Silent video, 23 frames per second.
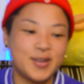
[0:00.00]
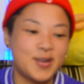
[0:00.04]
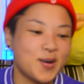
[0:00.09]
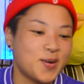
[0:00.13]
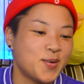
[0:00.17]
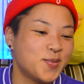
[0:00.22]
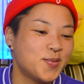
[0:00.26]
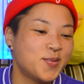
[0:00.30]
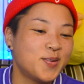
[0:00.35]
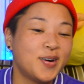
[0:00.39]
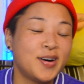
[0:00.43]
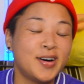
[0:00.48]

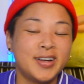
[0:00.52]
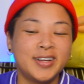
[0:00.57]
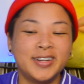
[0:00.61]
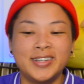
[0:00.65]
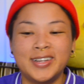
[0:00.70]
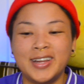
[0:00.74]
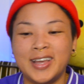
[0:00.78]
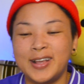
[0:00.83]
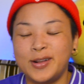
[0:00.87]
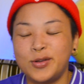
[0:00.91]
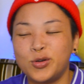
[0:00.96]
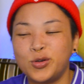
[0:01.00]
go
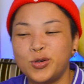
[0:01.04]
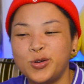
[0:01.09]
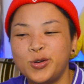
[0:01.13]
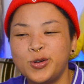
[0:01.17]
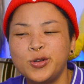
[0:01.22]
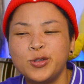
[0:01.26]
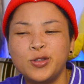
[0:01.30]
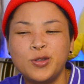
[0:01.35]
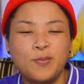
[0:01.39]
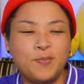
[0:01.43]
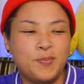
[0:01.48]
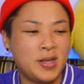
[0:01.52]
on and
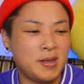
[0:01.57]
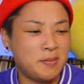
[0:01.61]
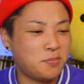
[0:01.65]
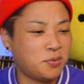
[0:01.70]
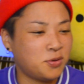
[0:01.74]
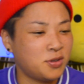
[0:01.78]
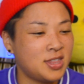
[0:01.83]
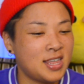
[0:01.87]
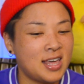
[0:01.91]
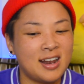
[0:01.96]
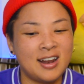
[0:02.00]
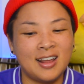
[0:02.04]
all the
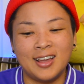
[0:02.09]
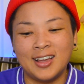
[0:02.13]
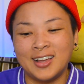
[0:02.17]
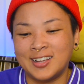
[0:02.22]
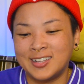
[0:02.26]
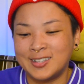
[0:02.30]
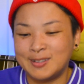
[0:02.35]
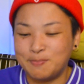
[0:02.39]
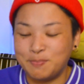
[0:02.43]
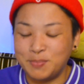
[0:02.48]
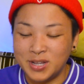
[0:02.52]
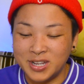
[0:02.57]
people that I
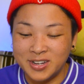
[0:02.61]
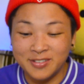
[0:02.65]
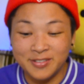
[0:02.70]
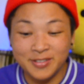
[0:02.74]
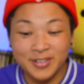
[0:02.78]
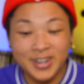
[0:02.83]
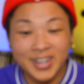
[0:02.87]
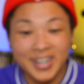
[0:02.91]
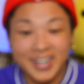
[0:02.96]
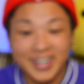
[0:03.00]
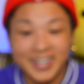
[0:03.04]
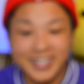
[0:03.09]

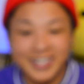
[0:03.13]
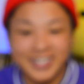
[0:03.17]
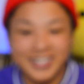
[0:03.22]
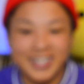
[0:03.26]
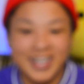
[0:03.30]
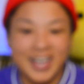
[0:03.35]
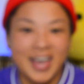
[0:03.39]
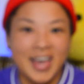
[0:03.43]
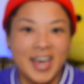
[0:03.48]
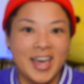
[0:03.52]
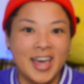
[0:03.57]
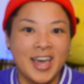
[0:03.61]
experience
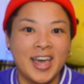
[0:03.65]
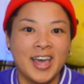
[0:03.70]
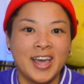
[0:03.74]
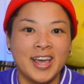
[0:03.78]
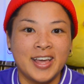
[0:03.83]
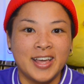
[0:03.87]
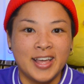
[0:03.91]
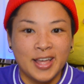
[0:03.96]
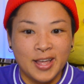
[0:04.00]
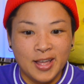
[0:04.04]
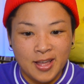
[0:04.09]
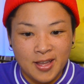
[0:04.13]

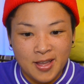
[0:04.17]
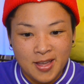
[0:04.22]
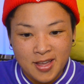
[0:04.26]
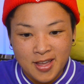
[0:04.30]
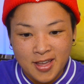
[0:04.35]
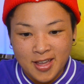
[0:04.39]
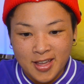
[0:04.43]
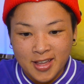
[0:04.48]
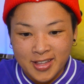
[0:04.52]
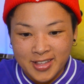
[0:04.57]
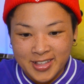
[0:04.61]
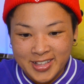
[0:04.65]

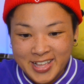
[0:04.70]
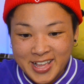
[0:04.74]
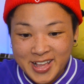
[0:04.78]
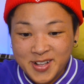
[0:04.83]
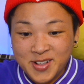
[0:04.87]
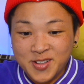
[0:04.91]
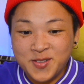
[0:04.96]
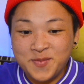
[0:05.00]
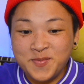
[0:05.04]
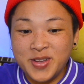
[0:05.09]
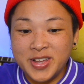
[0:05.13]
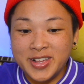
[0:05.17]

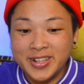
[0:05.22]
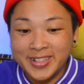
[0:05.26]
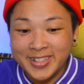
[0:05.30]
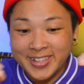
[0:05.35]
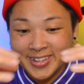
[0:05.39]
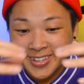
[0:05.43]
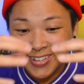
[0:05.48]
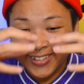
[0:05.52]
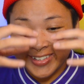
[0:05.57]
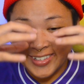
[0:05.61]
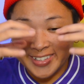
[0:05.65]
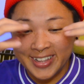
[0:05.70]
gives me
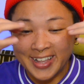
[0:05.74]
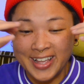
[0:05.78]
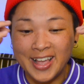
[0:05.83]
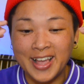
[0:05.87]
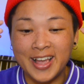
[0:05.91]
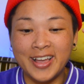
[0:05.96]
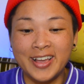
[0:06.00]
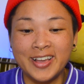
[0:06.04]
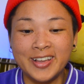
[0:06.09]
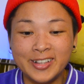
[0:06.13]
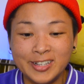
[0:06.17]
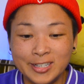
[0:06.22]
this
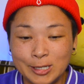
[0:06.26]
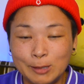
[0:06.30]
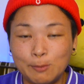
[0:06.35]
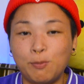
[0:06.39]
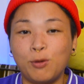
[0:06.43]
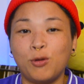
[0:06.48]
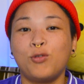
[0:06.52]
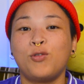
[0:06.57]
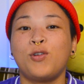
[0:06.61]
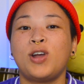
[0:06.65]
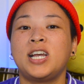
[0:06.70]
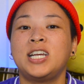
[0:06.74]

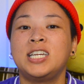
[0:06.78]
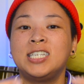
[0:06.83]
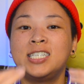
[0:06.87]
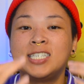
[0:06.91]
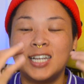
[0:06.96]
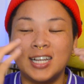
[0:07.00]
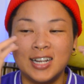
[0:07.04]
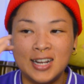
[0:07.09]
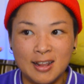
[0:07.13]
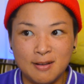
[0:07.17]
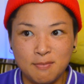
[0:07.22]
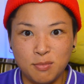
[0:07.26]

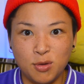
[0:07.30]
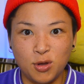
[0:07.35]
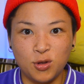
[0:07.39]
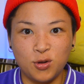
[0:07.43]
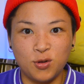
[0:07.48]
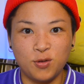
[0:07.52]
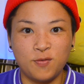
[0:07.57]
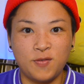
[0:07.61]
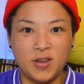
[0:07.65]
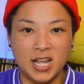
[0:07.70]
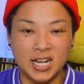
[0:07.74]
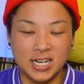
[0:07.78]
inspiration and
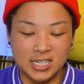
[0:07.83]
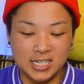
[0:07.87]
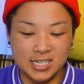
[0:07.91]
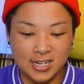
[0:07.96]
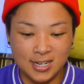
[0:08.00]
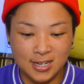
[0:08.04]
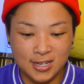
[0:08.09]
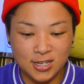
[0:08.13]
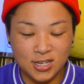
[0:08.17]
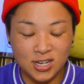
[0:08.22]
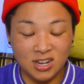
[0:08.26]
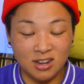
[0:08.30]

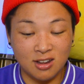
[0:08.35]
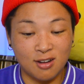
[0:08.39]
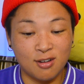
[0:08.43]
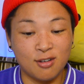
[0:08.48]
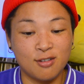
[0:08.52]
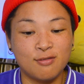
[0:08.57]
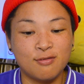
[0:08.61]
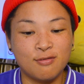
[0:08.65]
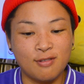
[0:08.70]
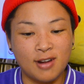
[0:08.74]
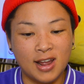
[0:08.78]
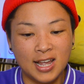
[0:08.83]
motivation to
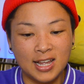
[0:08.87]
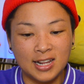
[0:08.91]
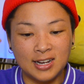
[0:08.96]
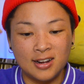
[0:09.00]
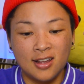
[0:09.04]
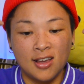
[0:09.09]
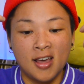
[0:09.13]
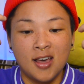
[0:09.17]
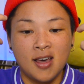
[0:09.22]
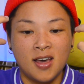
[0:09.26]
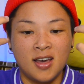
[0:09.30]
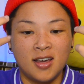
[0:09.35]
create
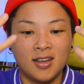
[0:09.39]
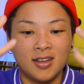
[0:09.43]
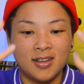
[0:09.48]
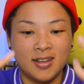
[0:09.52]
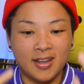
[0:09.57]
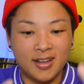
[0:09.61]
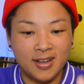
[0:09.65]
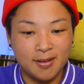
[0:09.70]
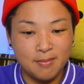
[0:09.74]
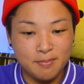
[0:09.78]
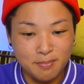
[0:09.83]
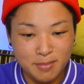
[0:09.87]

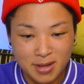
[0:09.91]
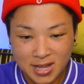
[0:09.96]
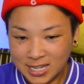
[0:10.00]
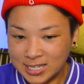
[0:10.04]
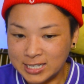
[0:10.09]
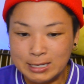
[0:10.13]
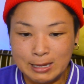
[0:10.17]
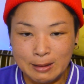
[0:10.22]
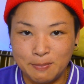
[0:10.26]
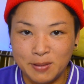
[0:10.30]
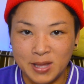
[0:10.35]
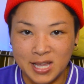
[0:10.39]

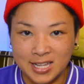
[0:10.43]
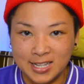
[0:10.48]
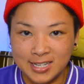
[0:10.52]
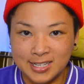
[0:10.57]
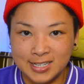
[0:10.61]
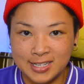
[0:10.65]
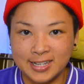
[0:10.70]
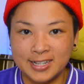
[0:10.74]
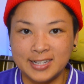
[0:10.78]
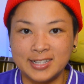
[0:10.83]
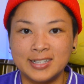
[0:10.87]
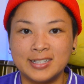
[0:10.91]

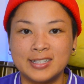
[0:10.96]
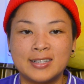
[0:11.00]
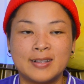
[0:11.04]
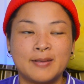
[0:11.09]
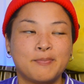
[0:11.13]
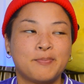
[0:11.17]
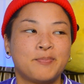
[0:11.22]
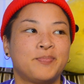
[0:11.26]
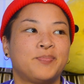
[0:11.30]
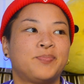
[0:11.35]
masterpieces.